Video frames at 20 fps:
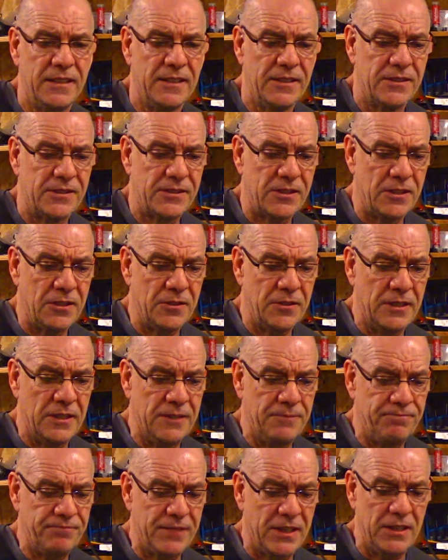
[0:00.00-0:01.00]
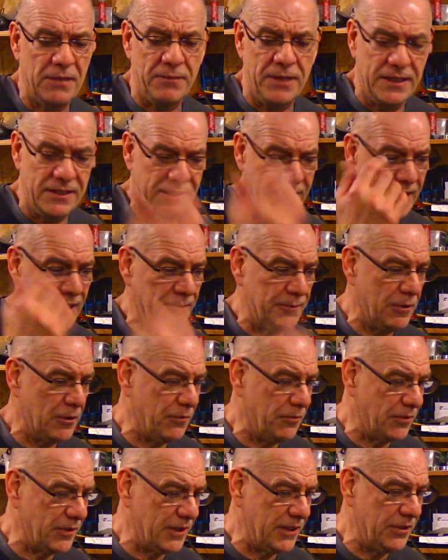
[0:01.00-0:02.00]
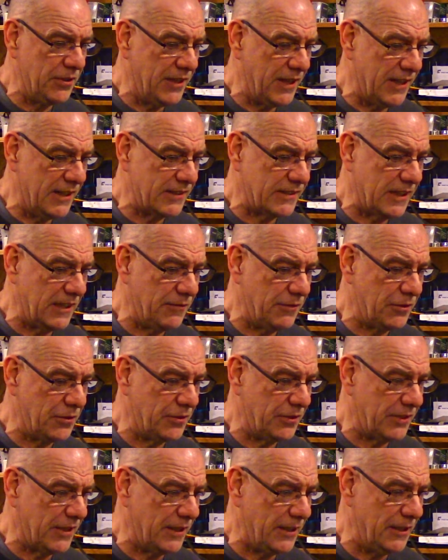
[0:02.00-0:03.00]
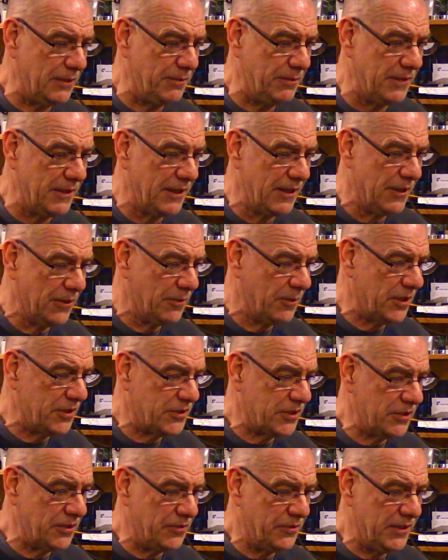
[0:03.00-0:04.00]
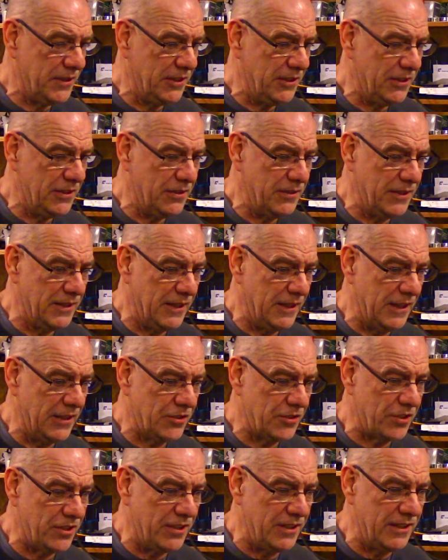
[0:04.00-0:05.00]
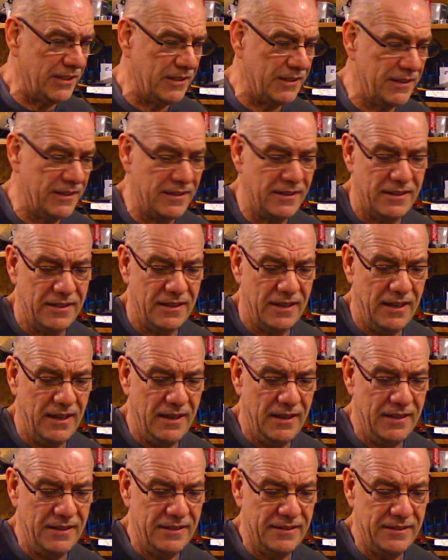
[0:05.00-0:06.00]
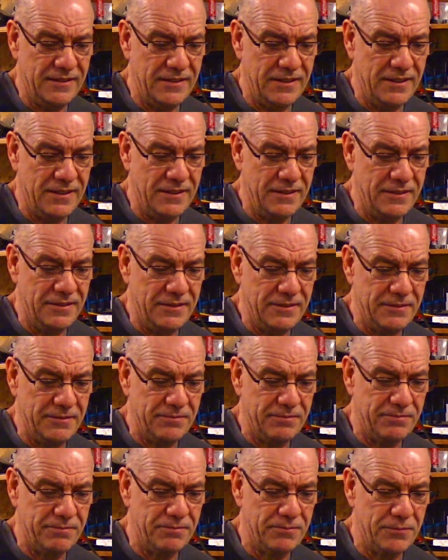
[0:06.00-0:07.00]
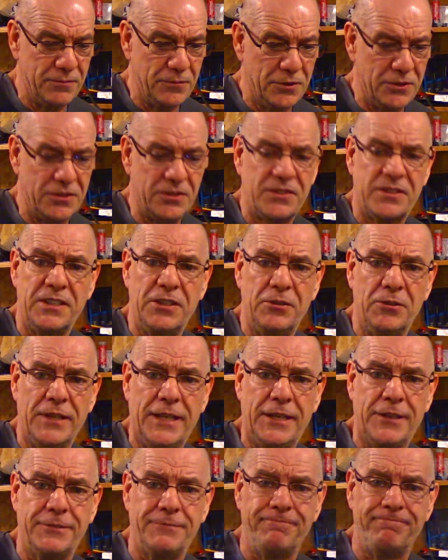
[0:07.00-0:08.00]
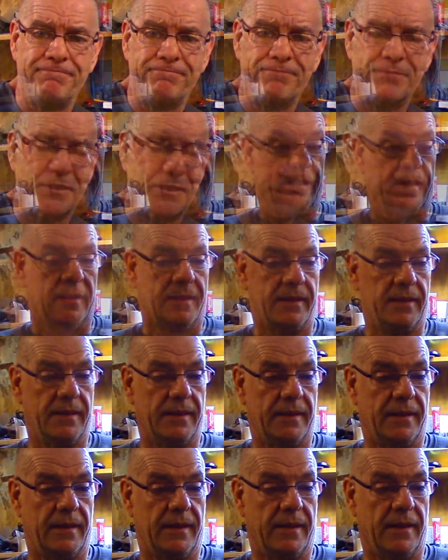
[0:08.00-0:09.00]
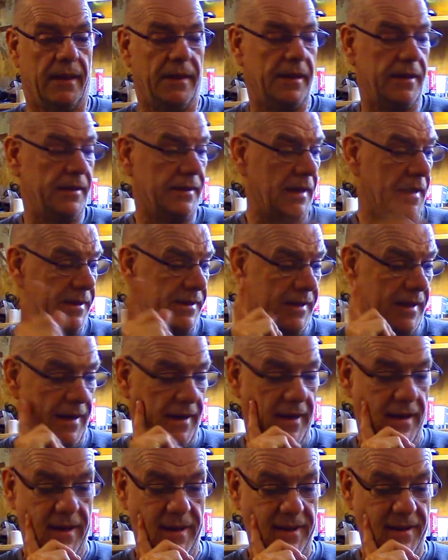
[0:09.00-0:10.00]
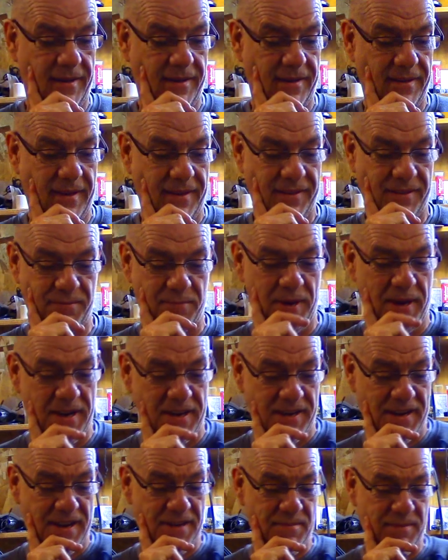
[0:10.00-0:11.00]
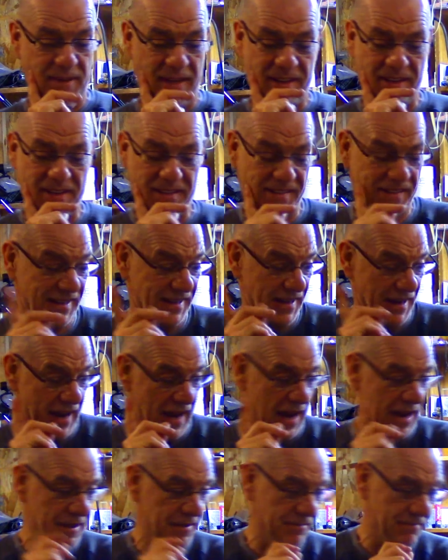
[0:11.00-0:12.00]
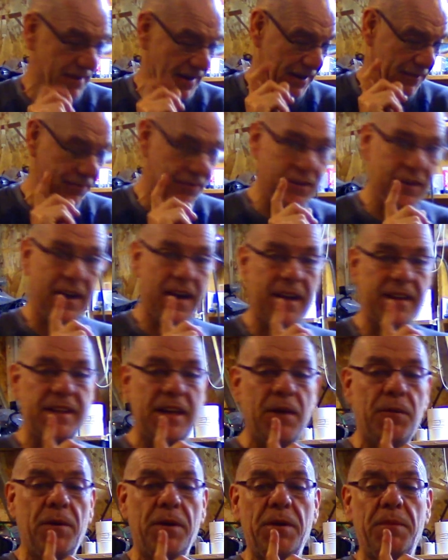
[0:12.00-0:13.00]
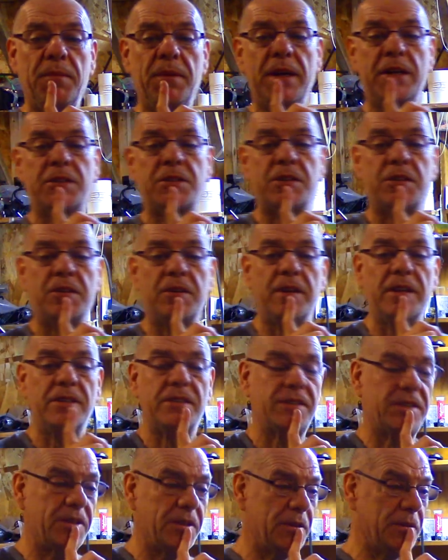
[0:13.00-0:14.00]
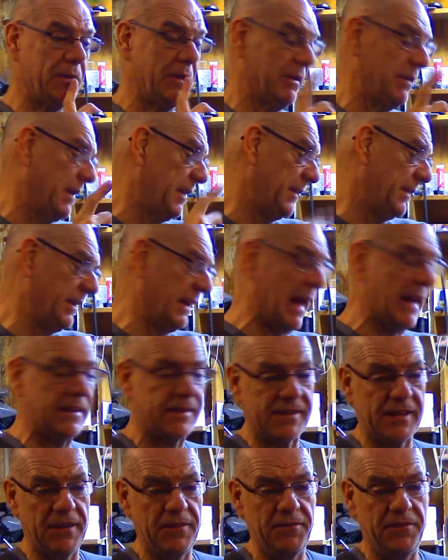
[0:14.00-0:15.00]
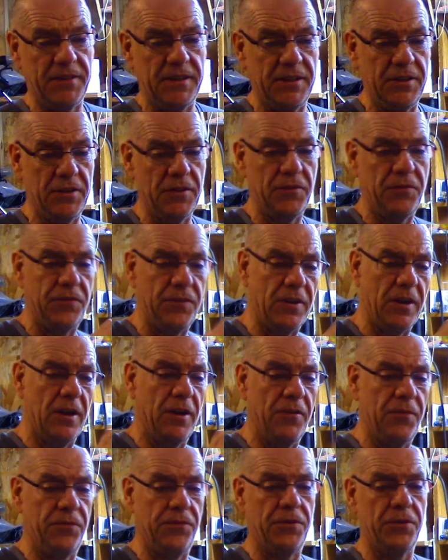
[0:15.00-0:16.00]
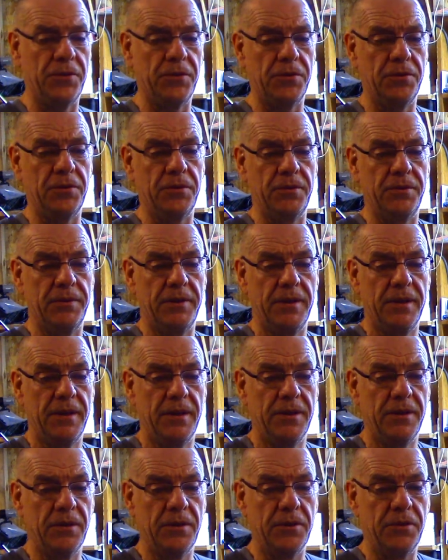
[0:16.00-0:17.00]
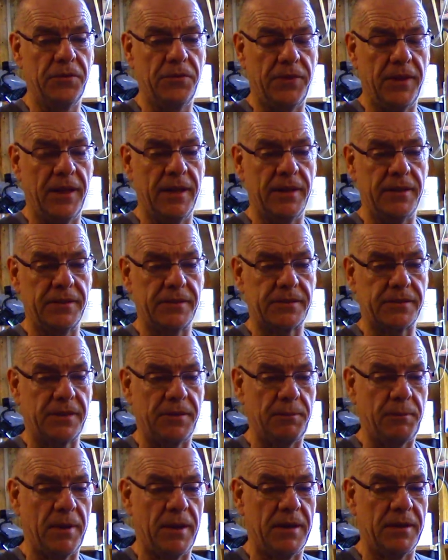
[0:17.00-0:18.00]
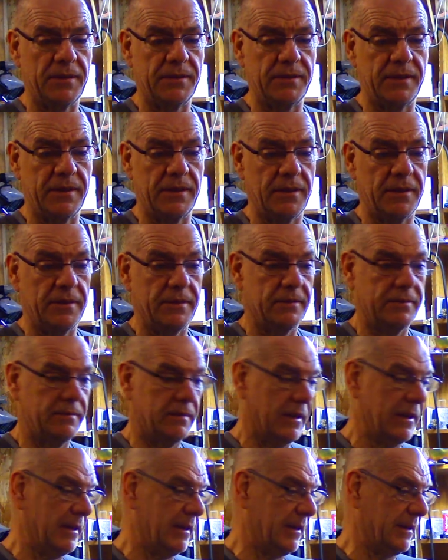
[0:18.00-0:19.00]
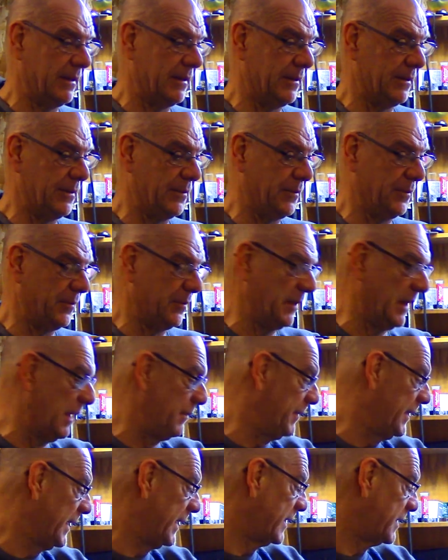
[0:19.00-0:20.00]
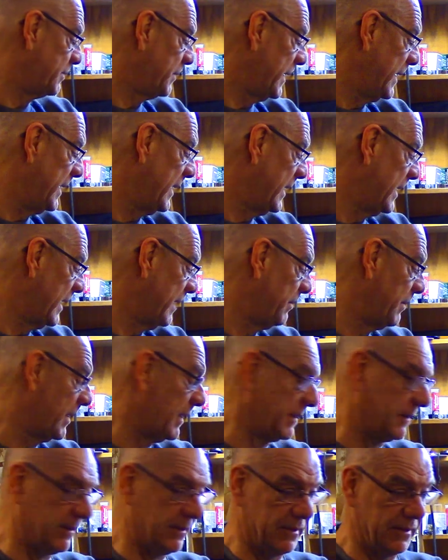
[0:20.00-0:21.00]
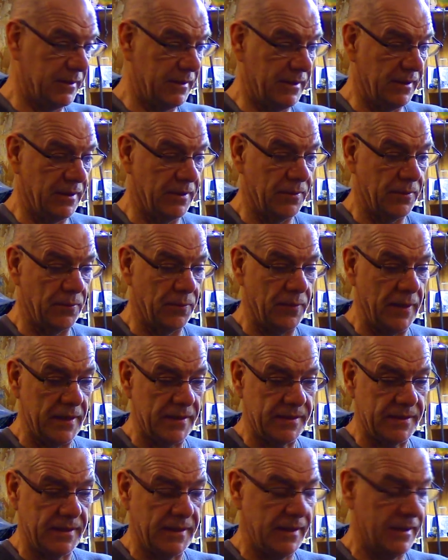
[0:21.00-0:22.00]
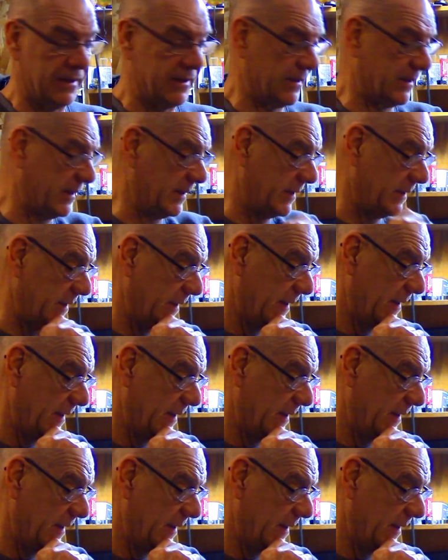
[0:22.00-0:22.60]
So in the meantime, hopefully you guys have a good time watching the video and enjoy it, and we'll see you later. Hi, it's me again, because I forgot. I want to make sure I show in that same video a few little things about, you know, what I've been explaining about, you know, resonance and